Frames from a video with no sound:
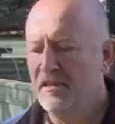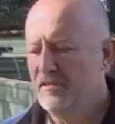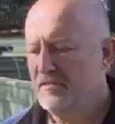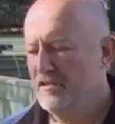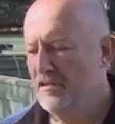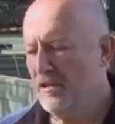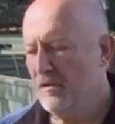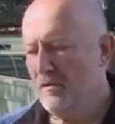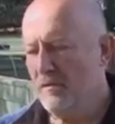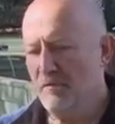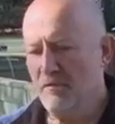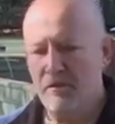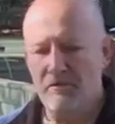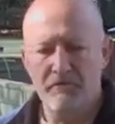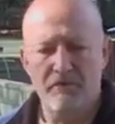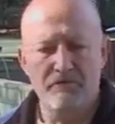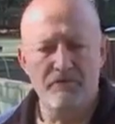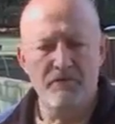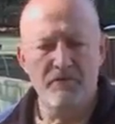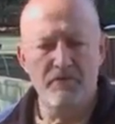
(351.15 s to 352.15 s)
And so,
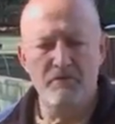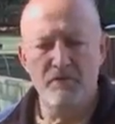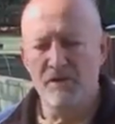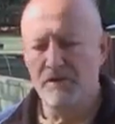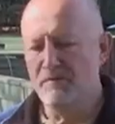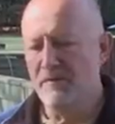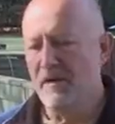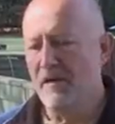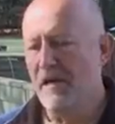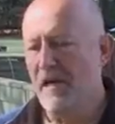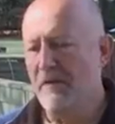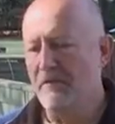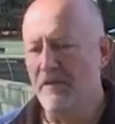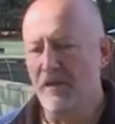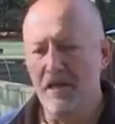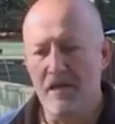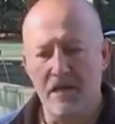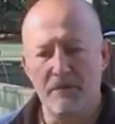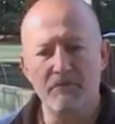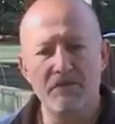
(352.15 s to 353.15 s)
for the most part, I
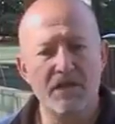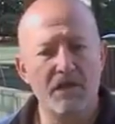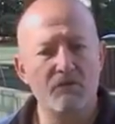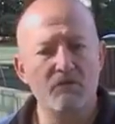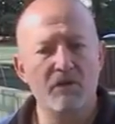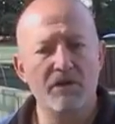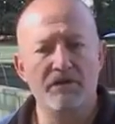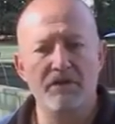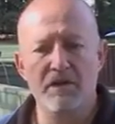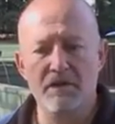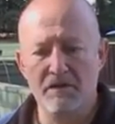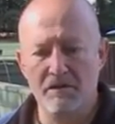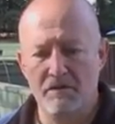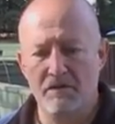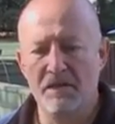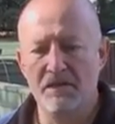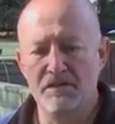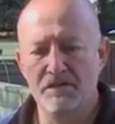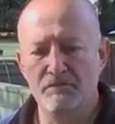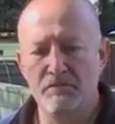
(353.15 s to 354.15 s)
think I'm done with
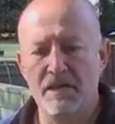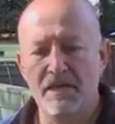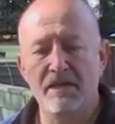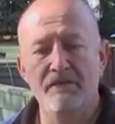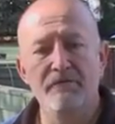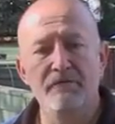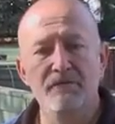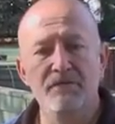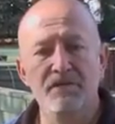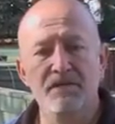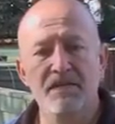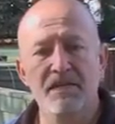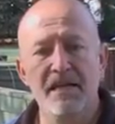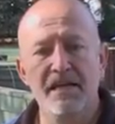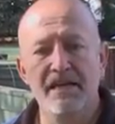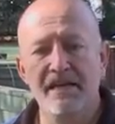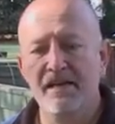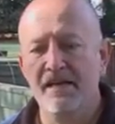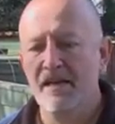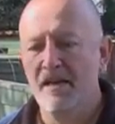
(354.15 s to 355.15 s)
this plant for
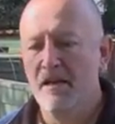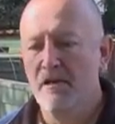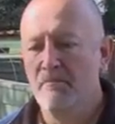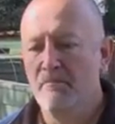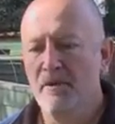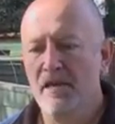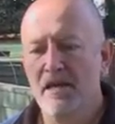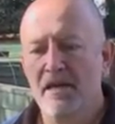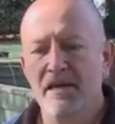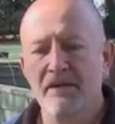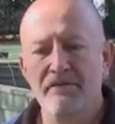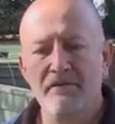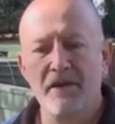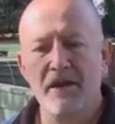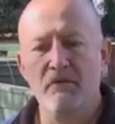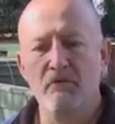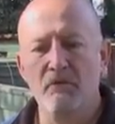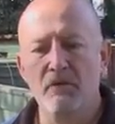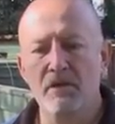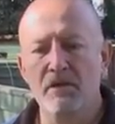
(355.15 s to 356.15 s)
today. But if I
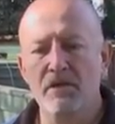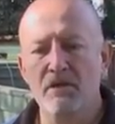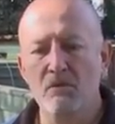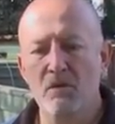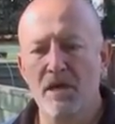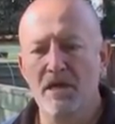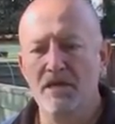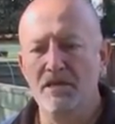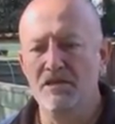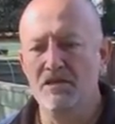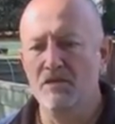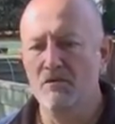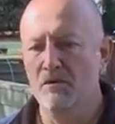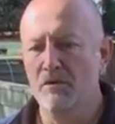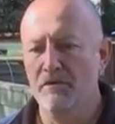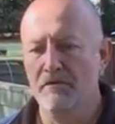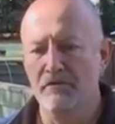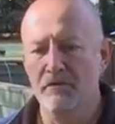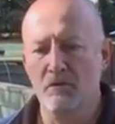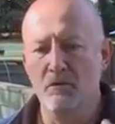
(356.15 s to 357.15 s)
really wanted to,
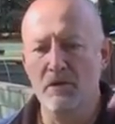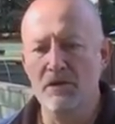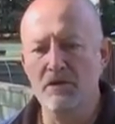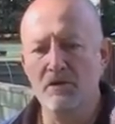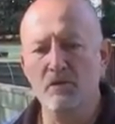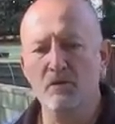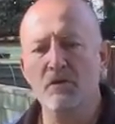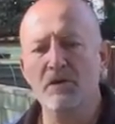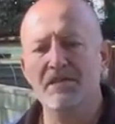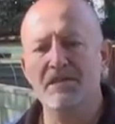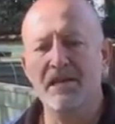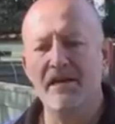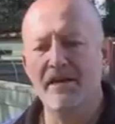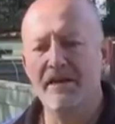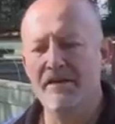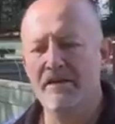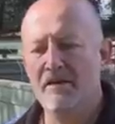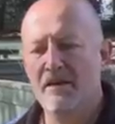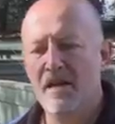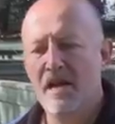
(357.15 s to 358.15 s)
or if the window was
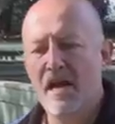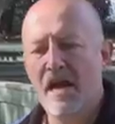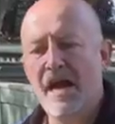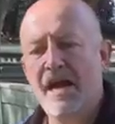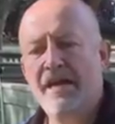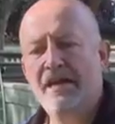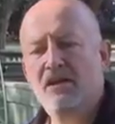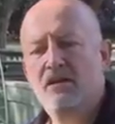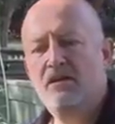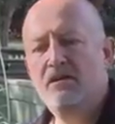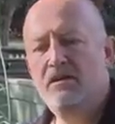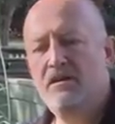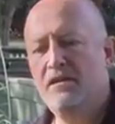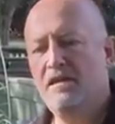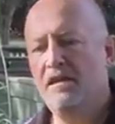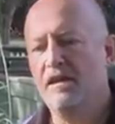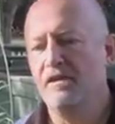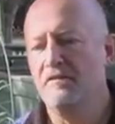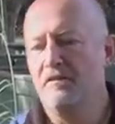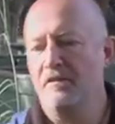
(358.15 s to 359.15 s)
higher, I could
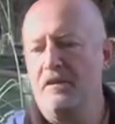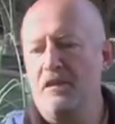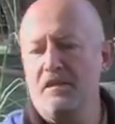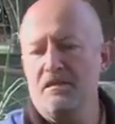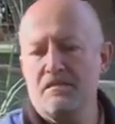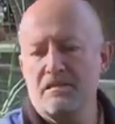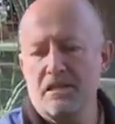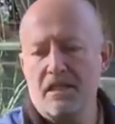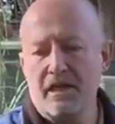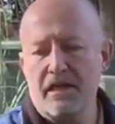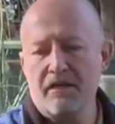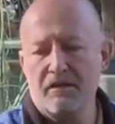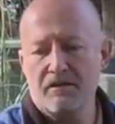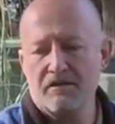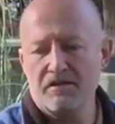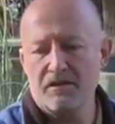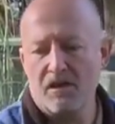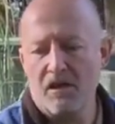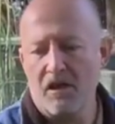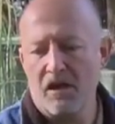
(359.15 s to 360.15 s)
cut these
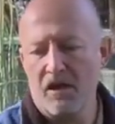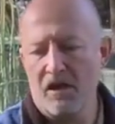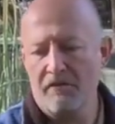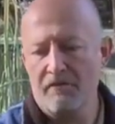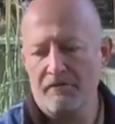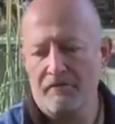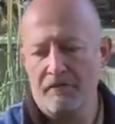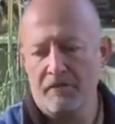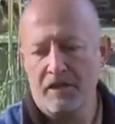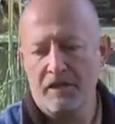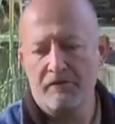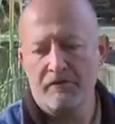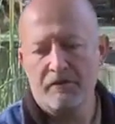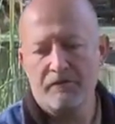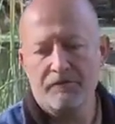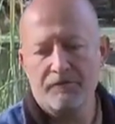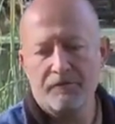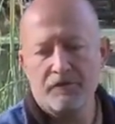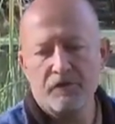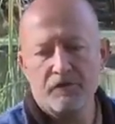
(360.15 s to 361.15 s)
layers off
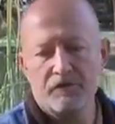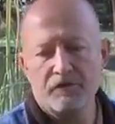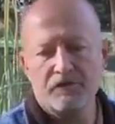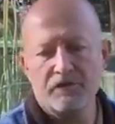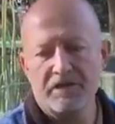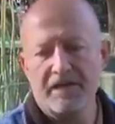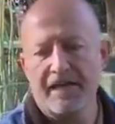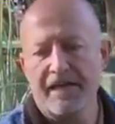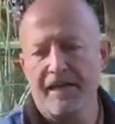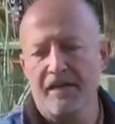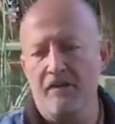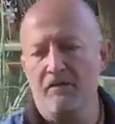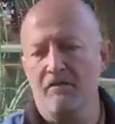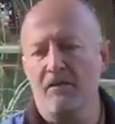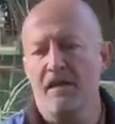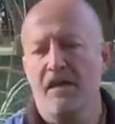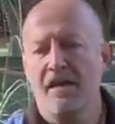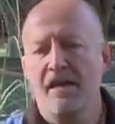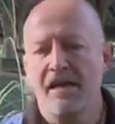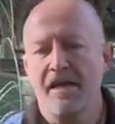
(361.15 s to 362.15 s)
even further down,
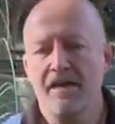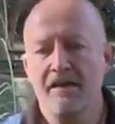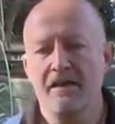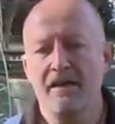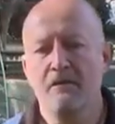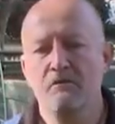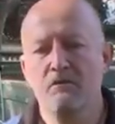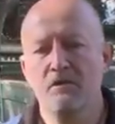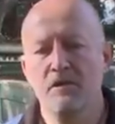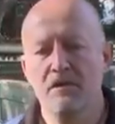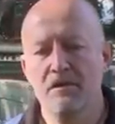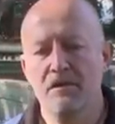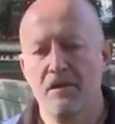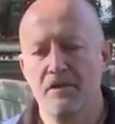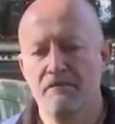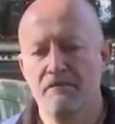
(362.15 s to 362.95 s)
and it wouldn't